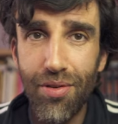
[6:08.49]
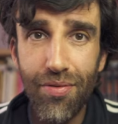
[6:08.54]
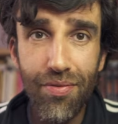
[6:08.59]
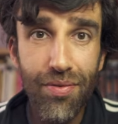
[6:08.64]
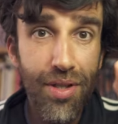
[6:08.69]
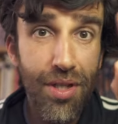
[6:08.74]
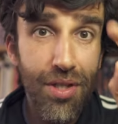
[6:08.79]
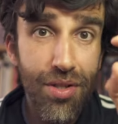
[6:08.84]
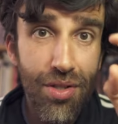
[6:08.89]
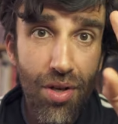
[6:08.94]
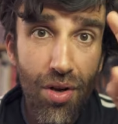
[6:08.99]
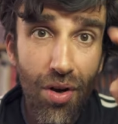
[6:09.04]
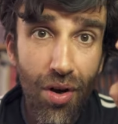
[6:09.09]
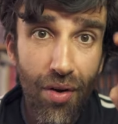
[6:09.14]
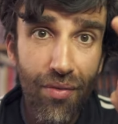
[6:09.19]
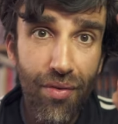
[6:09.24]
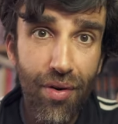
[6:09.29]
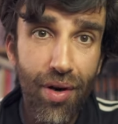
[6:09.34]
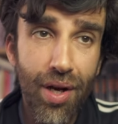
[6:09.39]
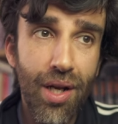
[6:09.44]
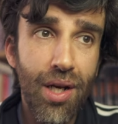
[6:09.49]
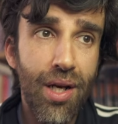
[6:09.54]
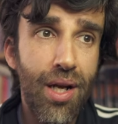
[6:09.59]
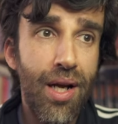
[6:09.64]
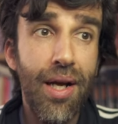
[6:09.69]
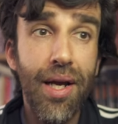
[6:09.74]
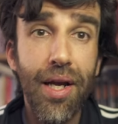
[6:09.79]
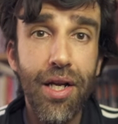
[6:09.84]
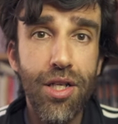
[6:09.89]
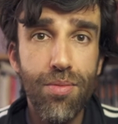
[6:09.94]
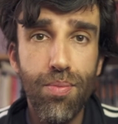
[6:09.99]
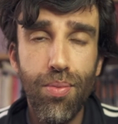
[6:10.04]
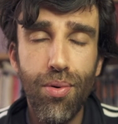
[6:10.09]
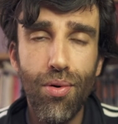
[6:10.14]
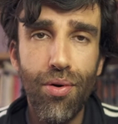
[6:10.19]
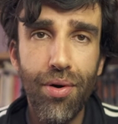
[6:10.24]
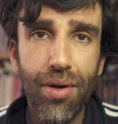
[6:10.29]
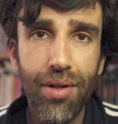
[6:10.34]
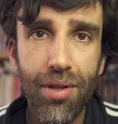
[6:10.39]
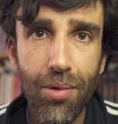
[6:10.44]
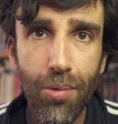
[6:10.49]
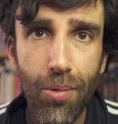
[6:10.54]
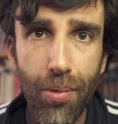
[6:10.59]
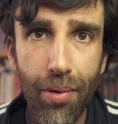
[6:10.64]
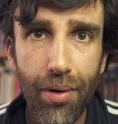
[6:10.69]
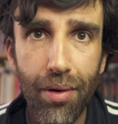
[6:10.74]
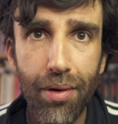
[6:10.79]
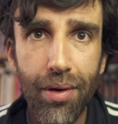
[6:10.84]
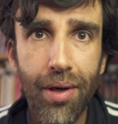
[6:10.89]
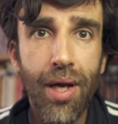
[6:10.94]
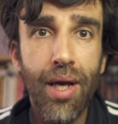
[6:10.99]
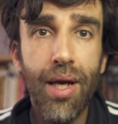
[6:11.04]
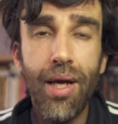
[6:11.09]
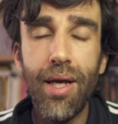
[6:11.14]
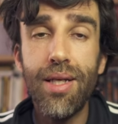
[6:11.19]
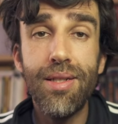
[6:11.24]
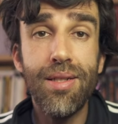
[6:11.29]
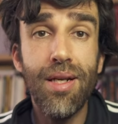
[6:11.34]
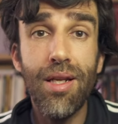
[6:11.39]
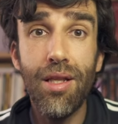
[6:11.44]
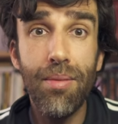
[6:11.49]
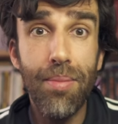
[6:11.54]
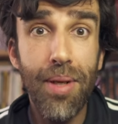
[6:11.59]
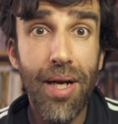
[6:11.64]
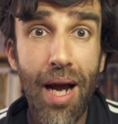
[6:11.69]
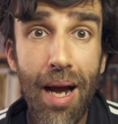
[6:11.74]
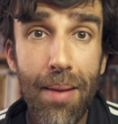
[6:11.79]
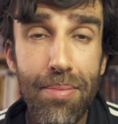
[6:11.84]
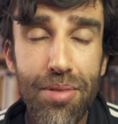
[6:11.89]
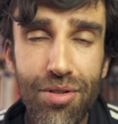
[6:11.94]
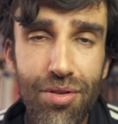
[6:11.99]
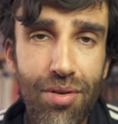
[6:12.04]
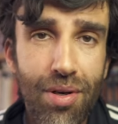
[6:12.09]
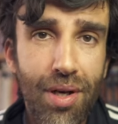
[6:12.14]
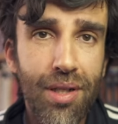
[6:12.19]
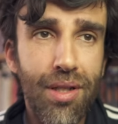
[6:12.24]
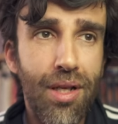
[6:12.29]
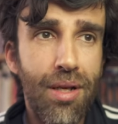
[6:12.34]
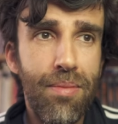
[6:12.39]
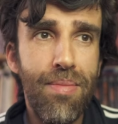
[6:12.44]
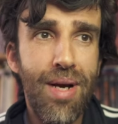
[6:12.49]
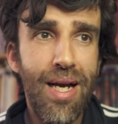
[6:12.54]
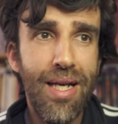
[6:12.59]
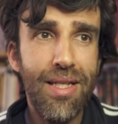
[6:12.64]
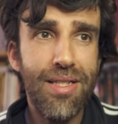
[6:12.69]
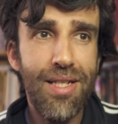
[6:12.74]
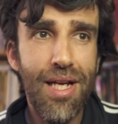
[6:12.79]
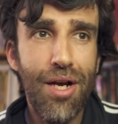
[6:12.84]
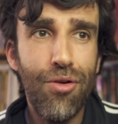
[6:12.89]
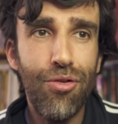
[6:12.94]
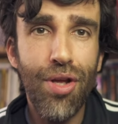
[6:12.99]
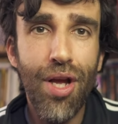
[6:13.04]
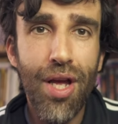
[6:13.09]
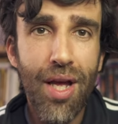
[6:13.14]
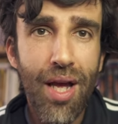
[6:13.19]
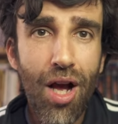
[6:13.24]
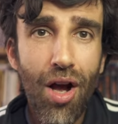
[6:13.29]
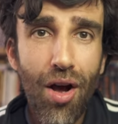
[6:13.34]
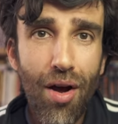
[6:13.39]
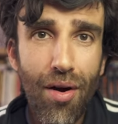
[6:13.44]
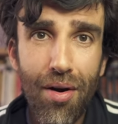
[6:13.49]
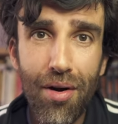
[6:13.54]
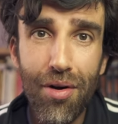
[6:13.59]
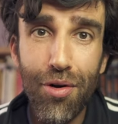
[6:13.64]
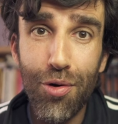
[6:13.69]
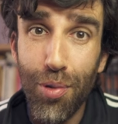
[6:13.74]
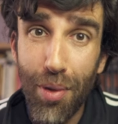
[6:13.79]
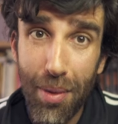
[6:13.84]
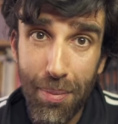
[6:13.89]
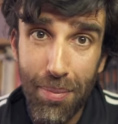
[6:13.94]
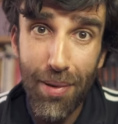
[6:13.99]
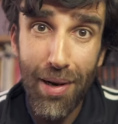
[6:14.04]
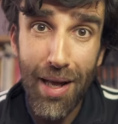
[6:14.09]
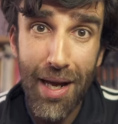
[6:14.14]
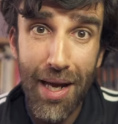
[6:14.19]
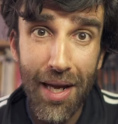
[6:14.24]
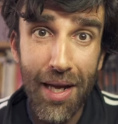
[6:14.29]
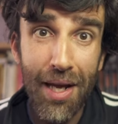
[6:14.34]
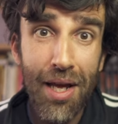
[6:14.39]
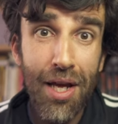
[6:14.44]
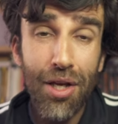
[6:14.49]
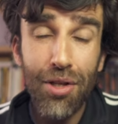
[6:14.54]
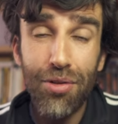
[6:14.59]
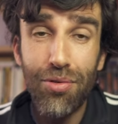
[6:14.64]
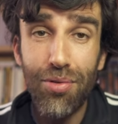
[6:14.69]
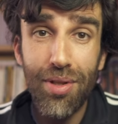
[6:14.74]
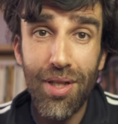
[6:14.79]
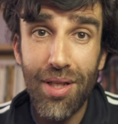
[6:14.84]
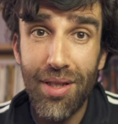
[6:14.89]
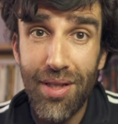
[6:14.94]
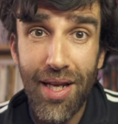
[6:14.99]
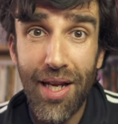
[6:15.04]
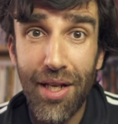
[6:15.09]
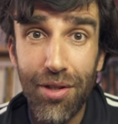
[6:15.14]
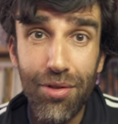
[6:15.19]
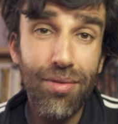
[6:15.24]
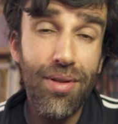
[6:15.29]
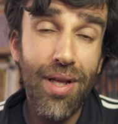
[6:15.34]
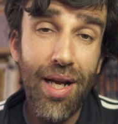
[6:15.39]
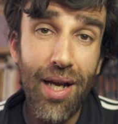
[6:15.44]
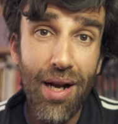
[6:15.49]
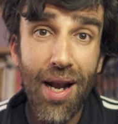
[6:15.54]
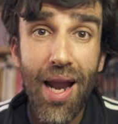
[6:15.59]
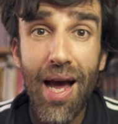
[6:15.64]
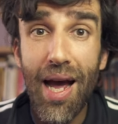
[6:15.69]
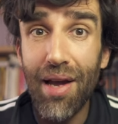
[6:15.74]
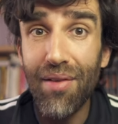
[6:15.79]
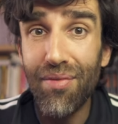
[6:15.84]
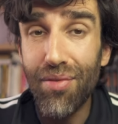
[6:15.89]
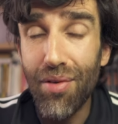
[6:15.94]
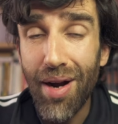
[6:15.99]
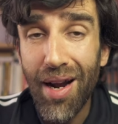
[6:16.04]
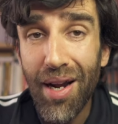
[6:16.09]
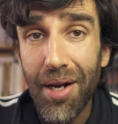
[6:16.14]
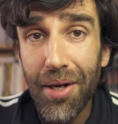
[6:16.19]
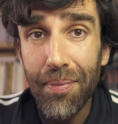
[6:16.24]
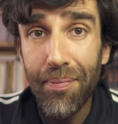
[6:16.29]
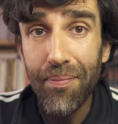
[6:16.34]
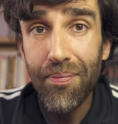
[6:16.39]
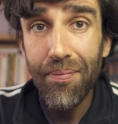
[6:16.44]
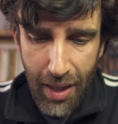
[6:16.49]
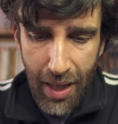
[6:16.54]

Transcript: of discovering and exploring the world is a little bit abstract and might sound hard to apply to the day-to-day -day life, right?